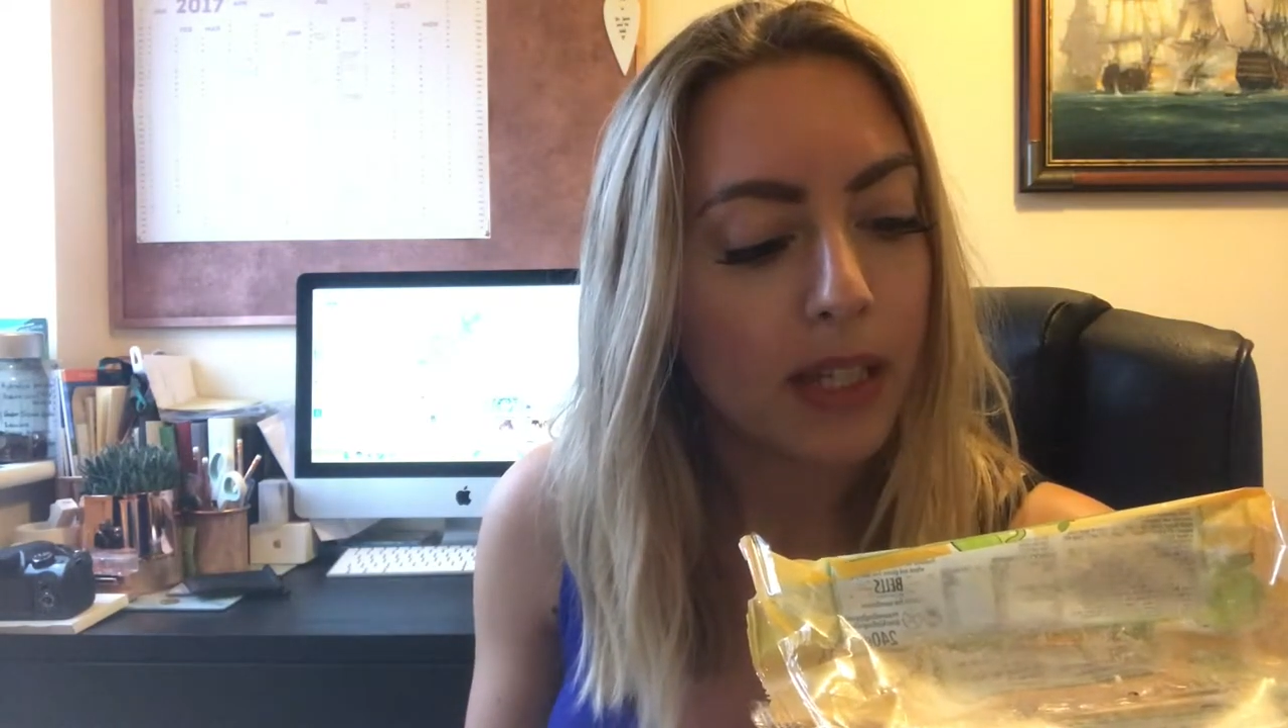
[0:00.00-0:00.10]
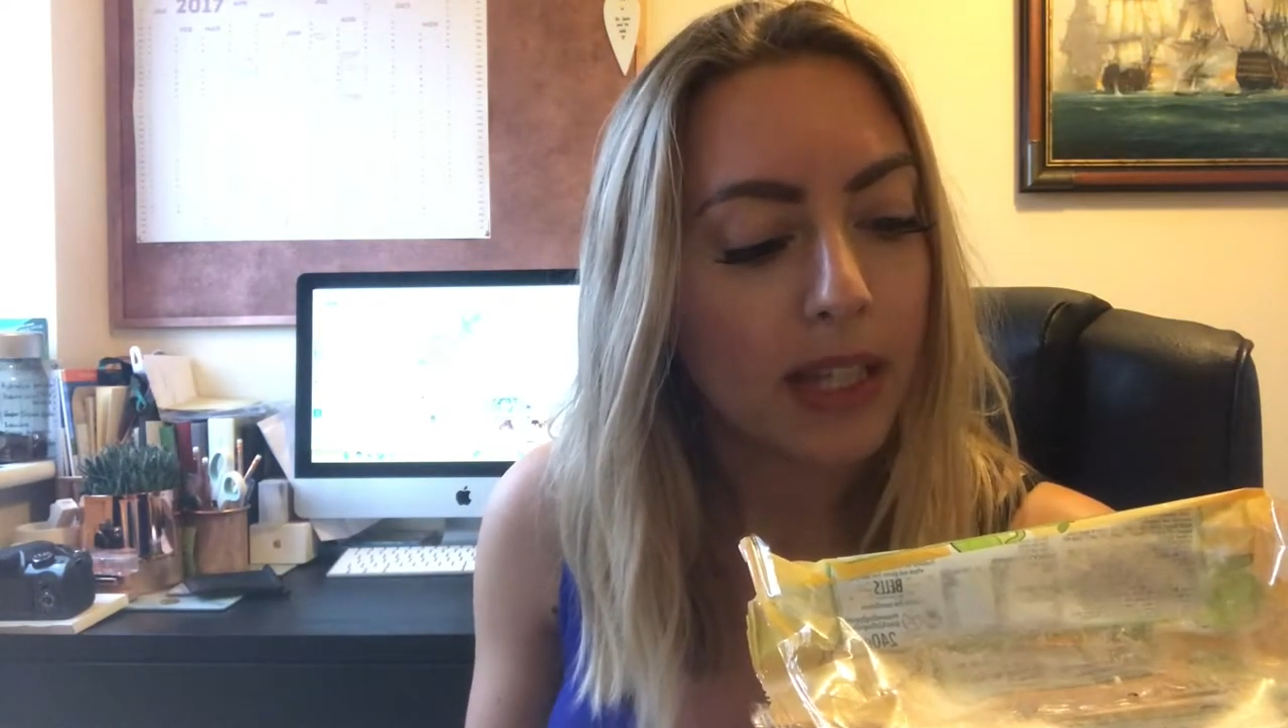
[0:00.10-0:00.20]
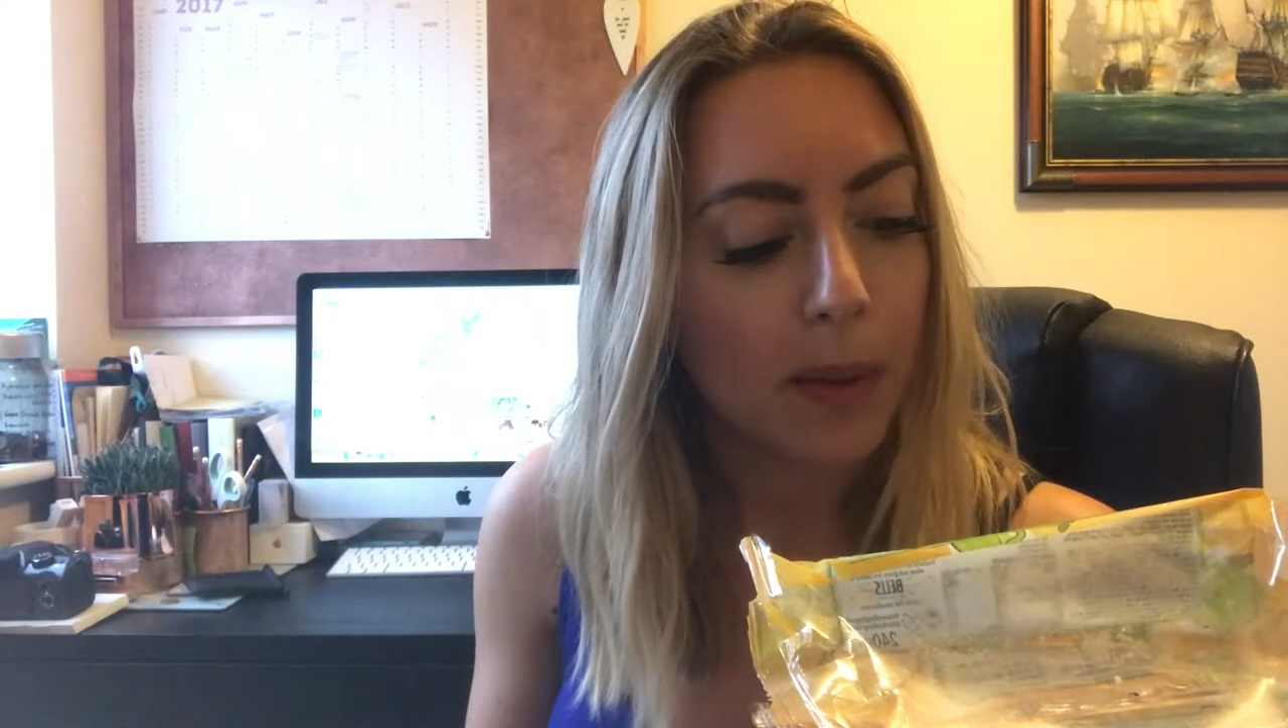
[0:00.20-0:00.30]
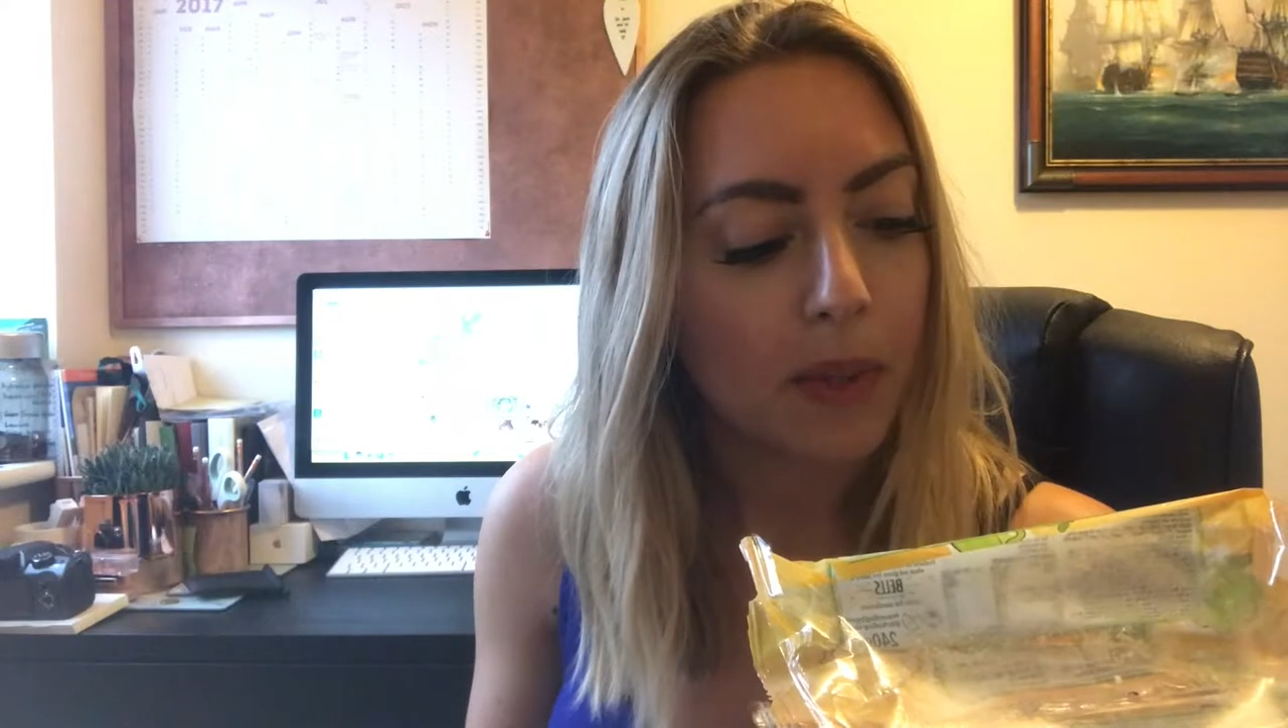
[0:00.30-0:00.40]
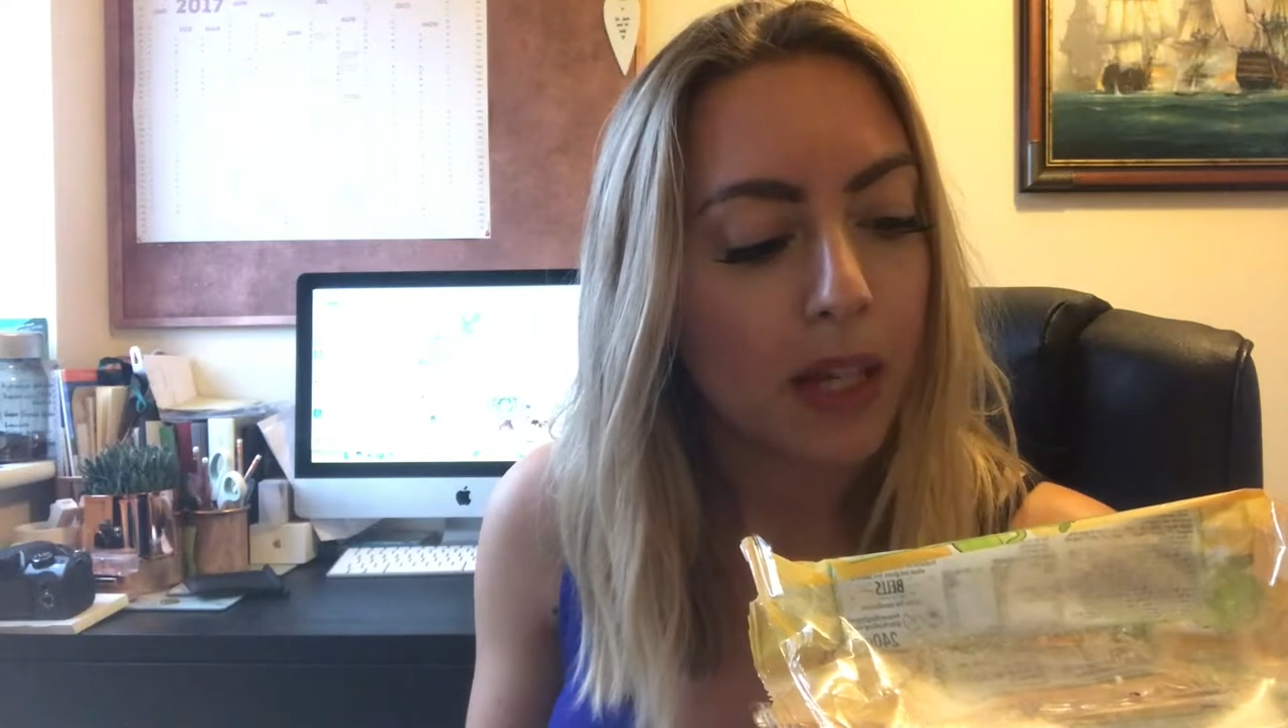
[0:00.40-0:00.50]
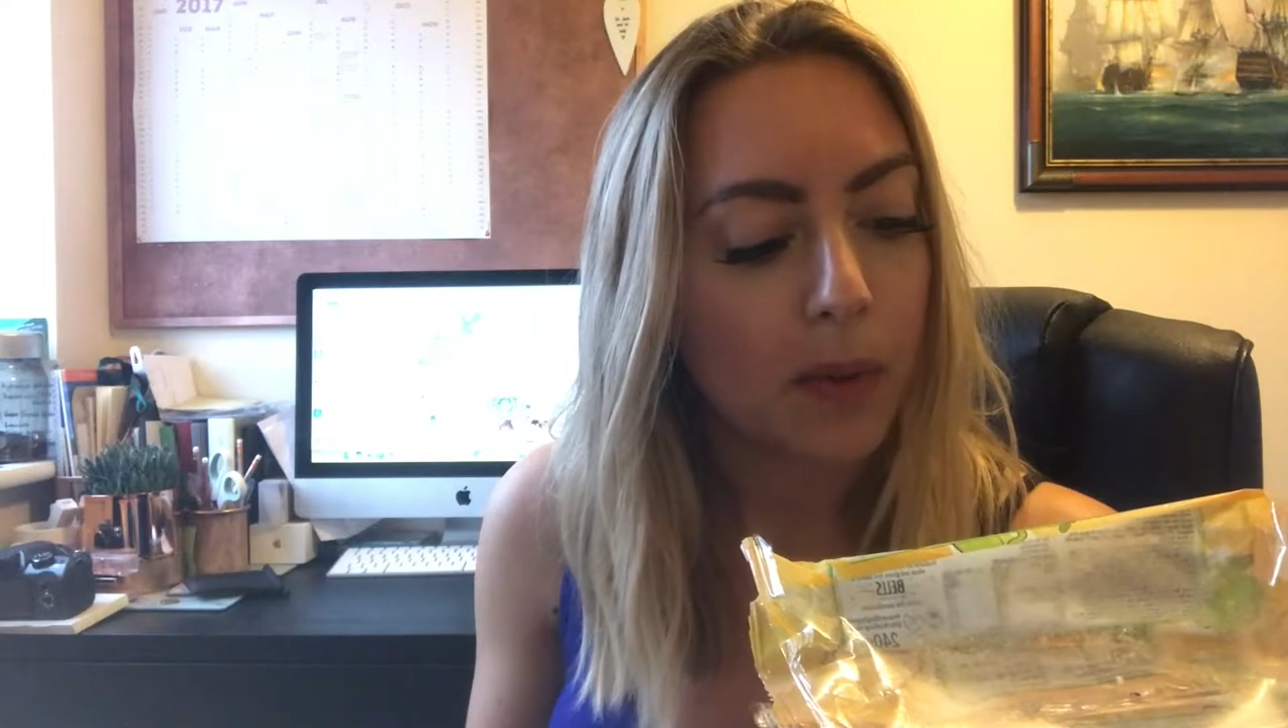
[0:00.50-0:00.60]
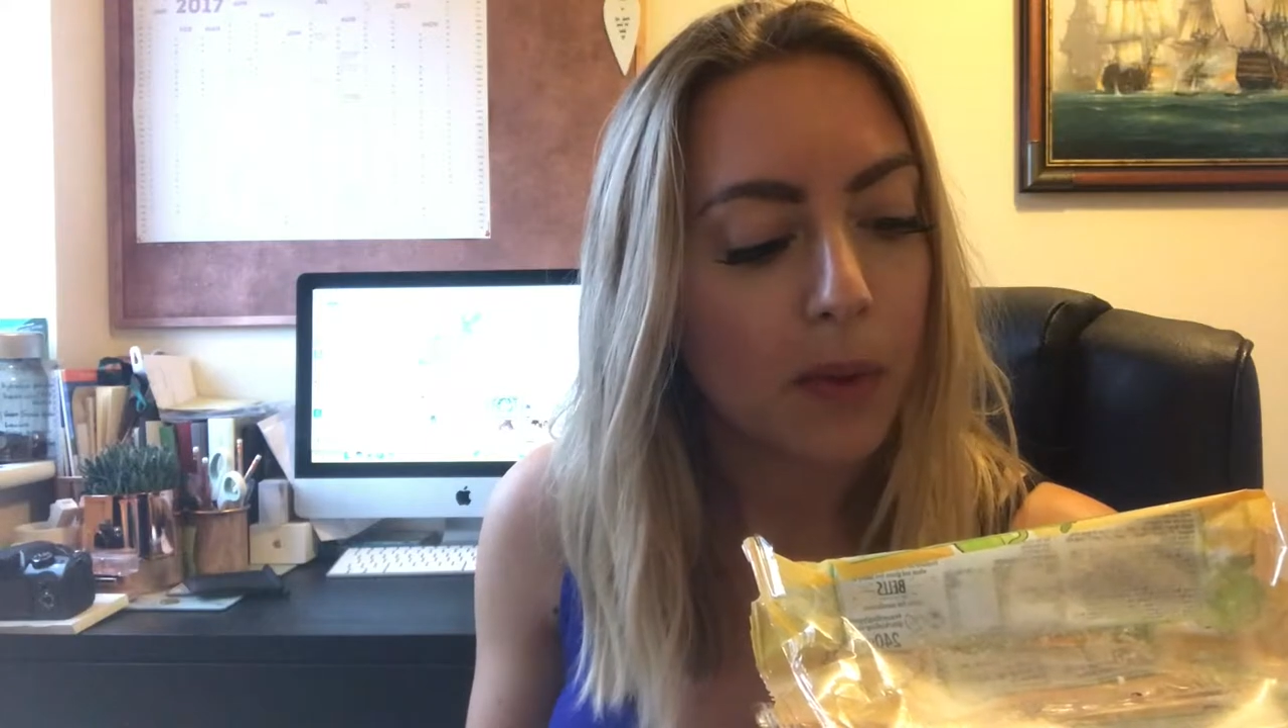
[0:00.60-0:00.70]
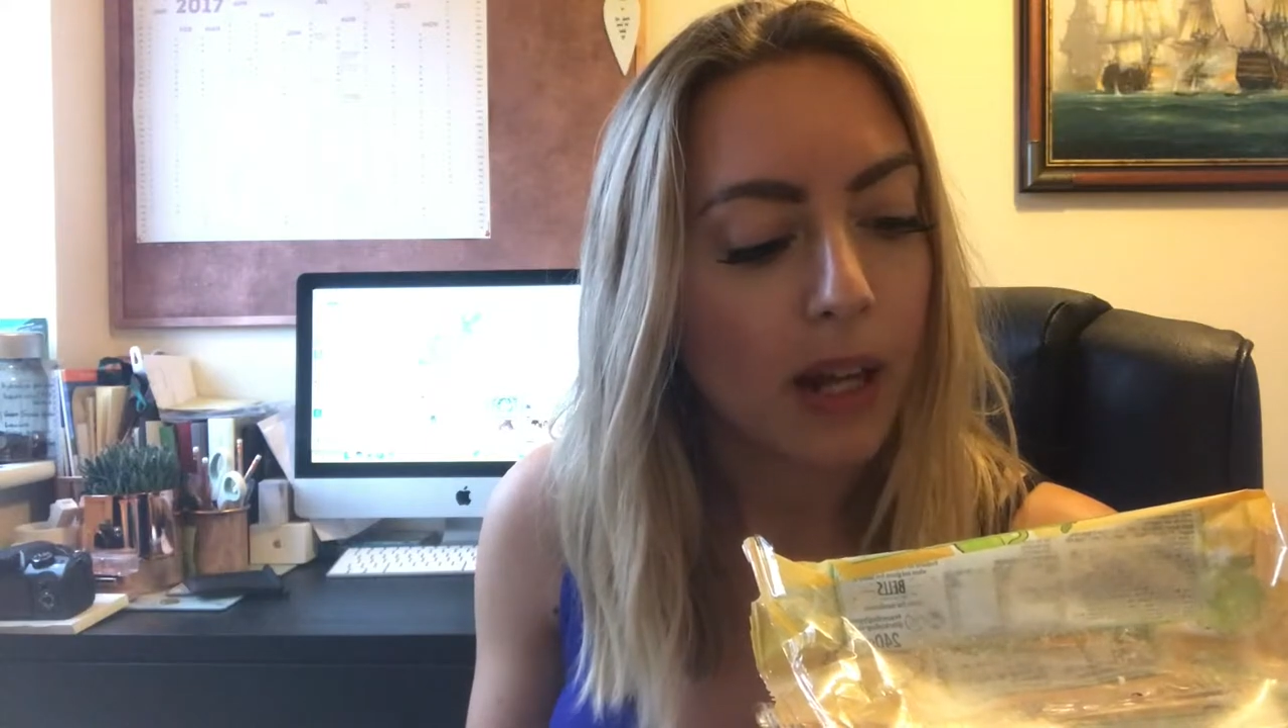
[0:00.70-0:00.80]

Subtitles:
same in the other one,